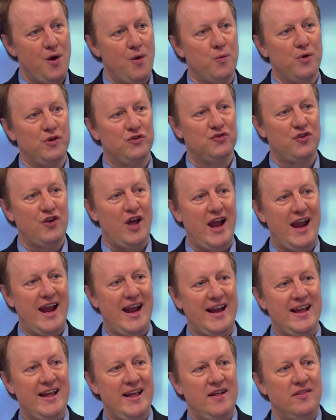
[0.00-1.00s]
was
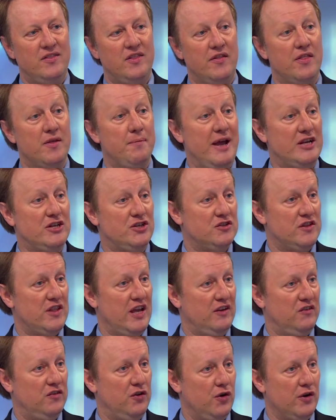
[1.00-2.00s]
saying that the measures
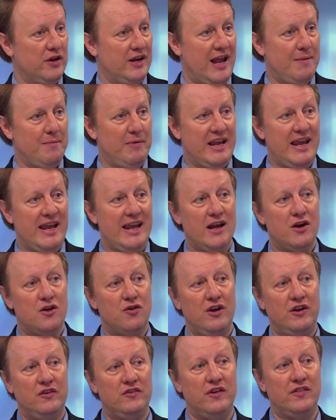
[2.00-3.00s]
they took, namely
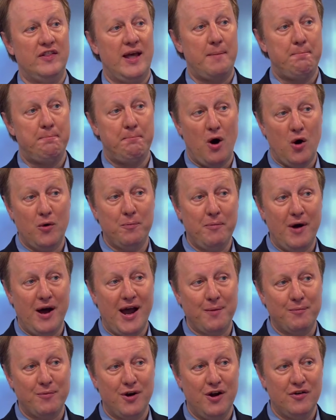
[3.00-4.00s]
increasing their bond
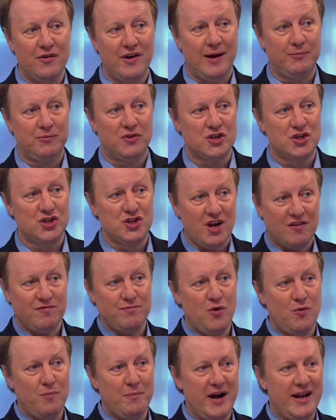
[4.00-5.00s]
buying programme to shove
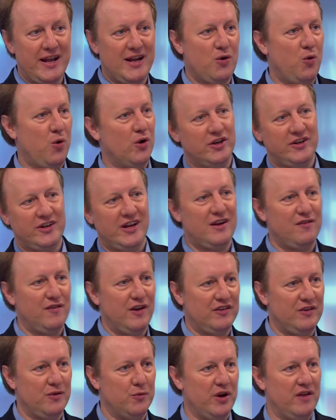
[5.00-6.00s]
more money, quantitative
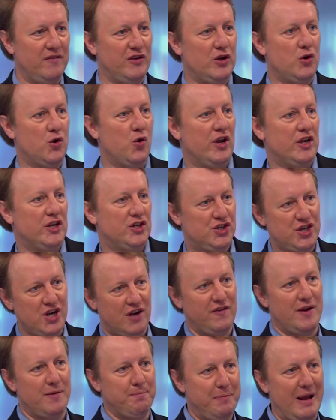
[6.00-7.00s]
easing, whatever you call it,
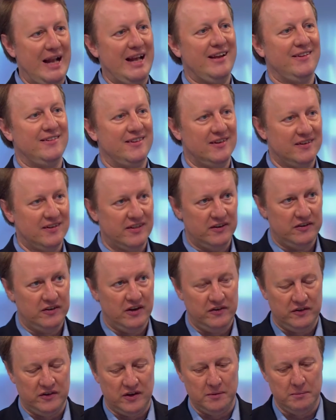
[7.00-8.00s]
shoving billions into the
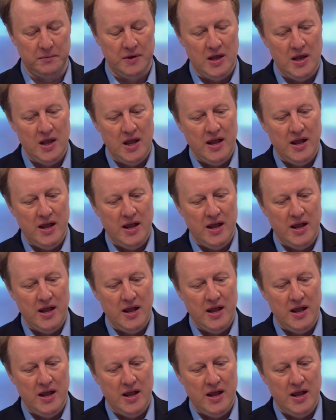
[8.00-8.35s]
system,